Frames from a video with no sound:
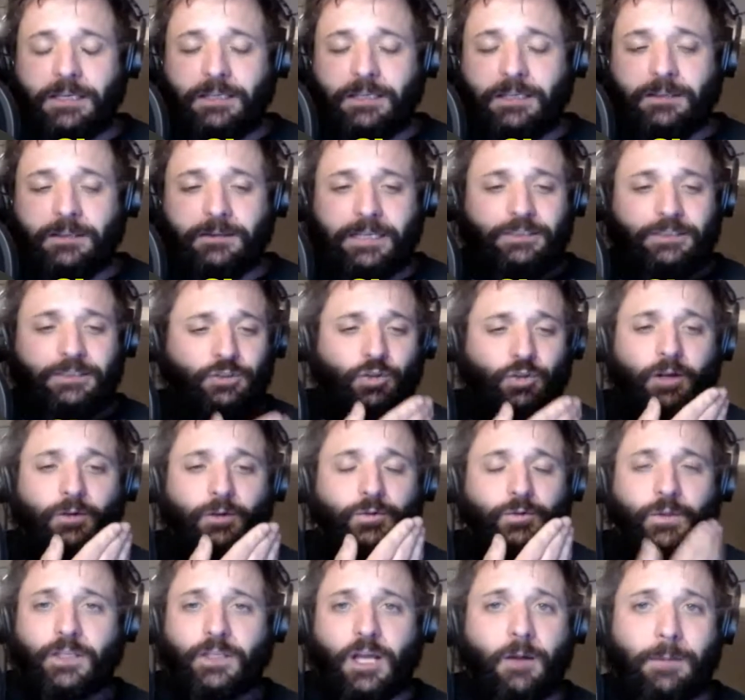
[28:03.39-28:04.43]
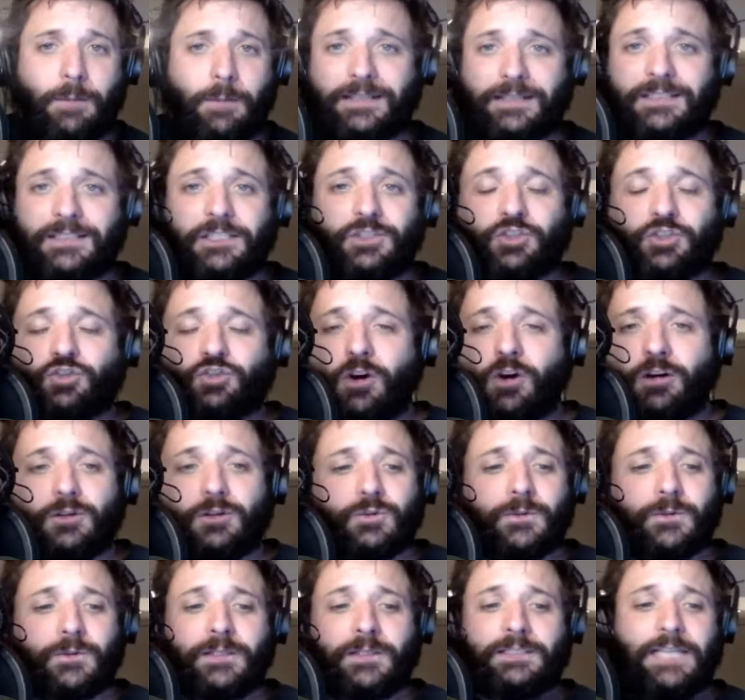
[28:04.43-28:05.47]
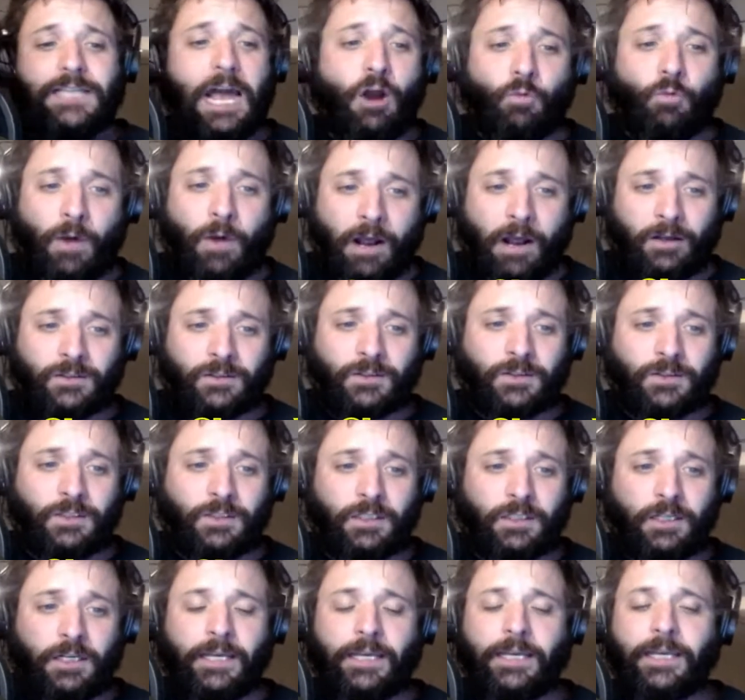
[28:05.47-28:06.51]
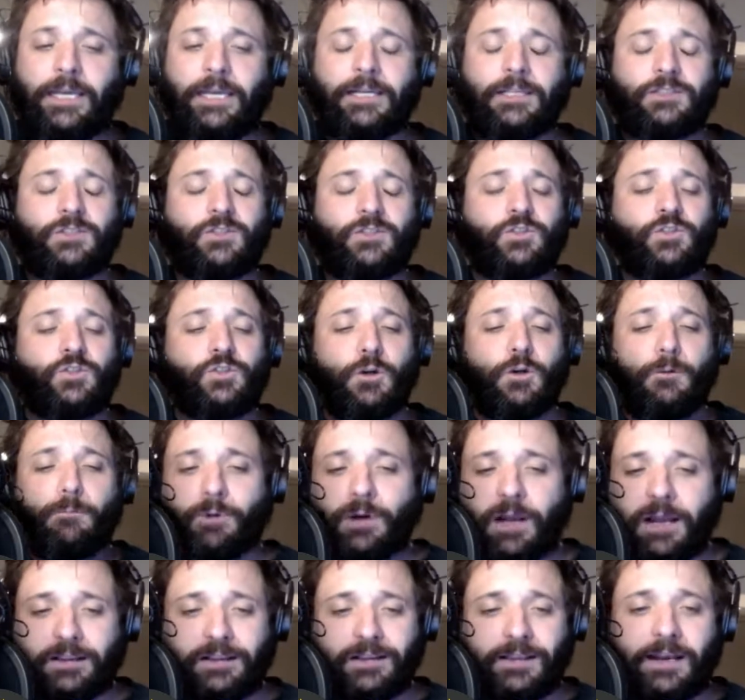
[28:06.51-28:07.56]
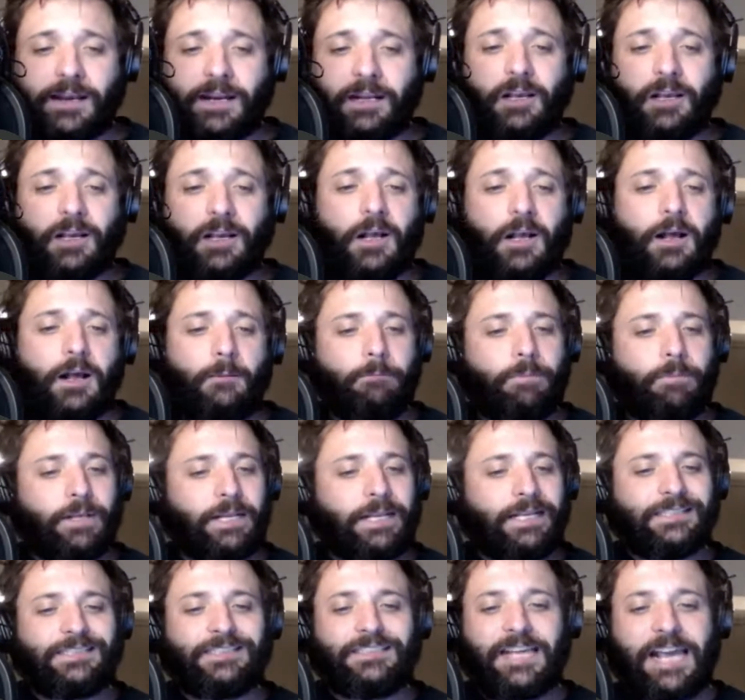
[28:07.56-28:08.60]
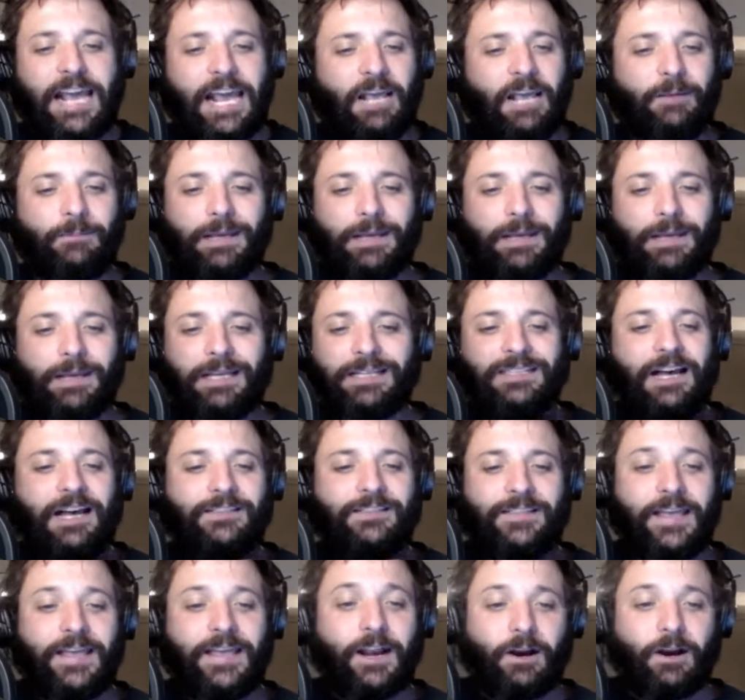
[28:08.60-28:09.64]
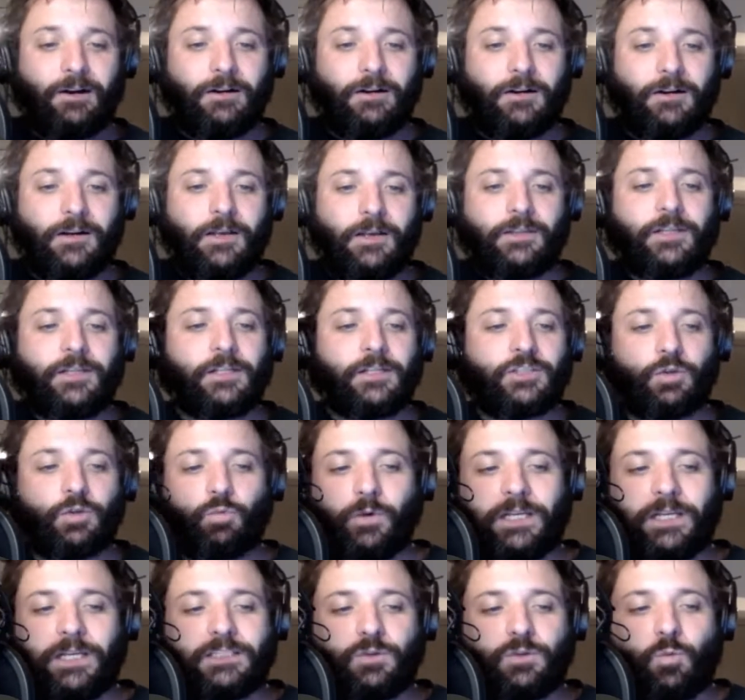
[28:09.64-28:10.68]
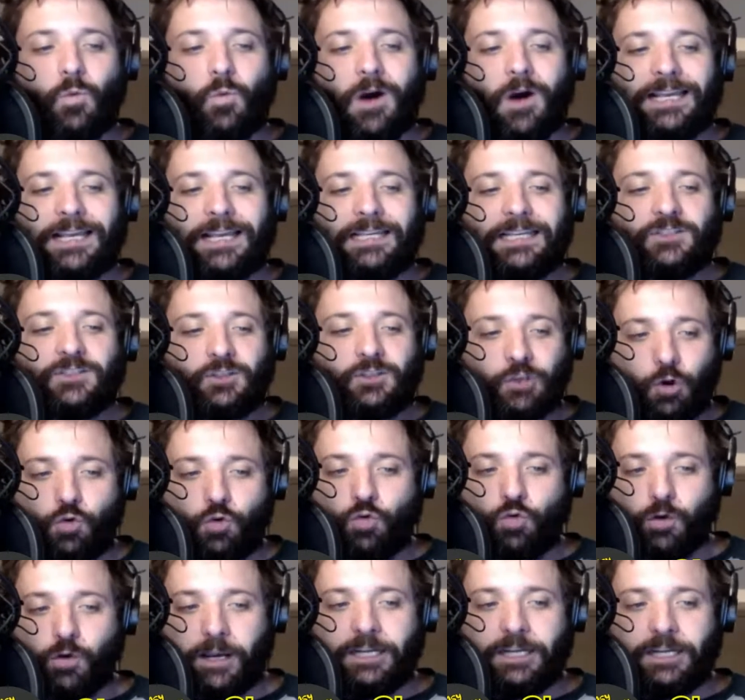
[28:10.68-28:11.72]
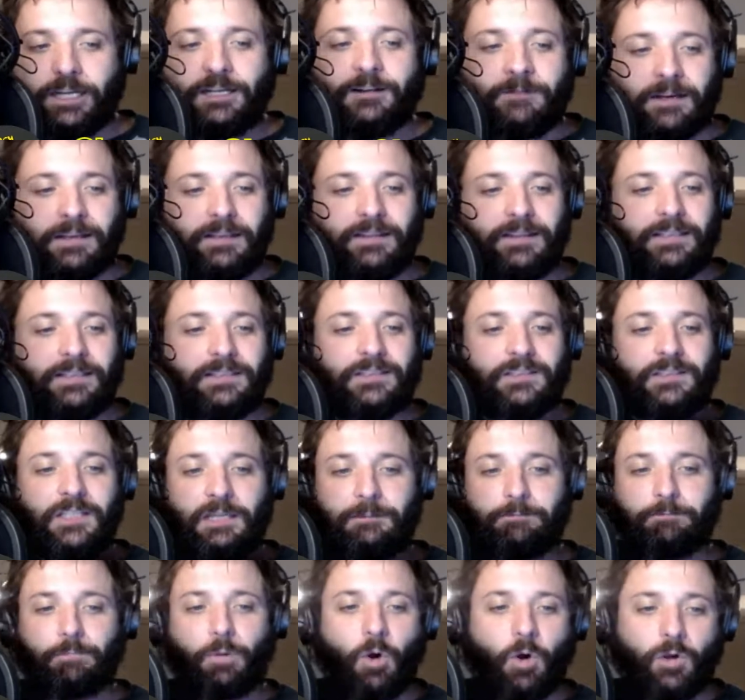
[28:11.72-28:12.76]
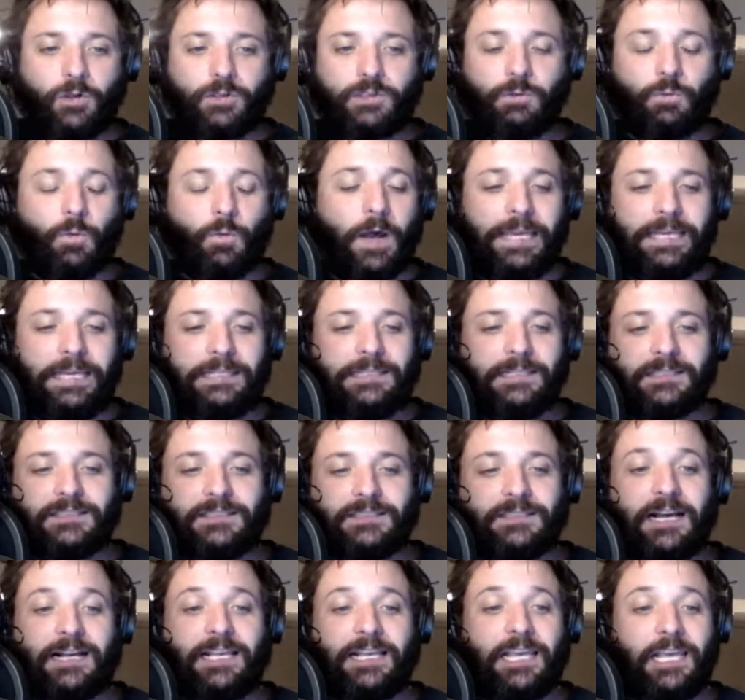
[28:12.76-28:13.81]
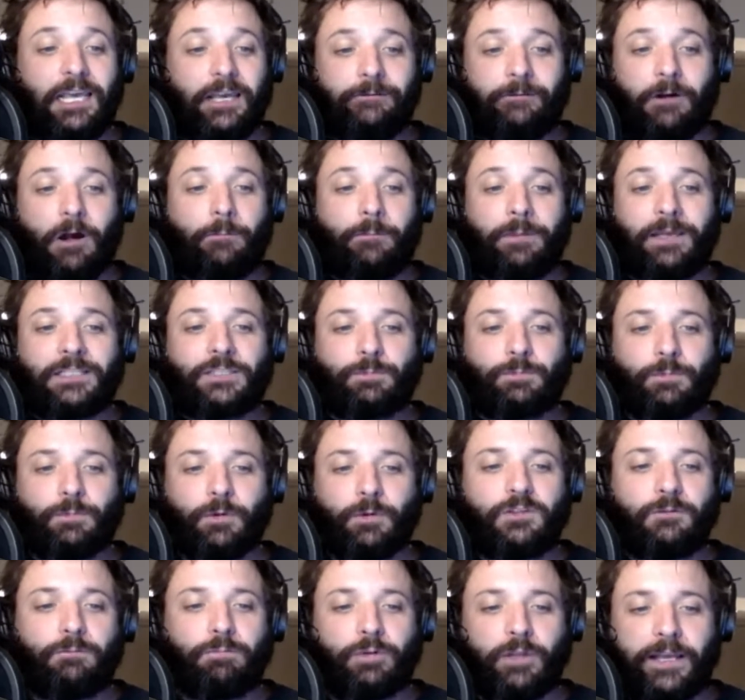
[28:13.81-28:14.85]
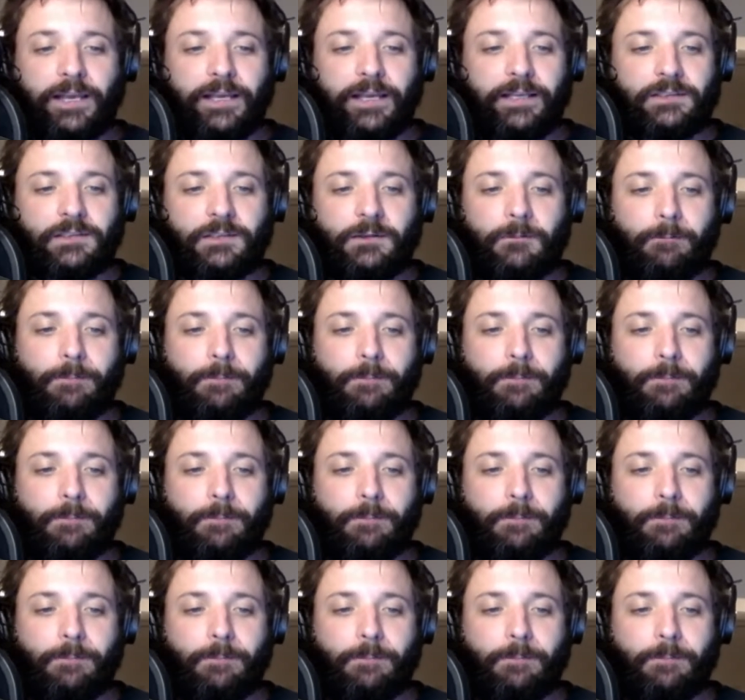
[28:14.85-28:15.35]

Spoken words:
He struggles with the comebacks. He struggles with these out routes. He is super athletic, but his game is not there. There's a reason why he's so great at defending these deep balls and why he does not give up explosive plays.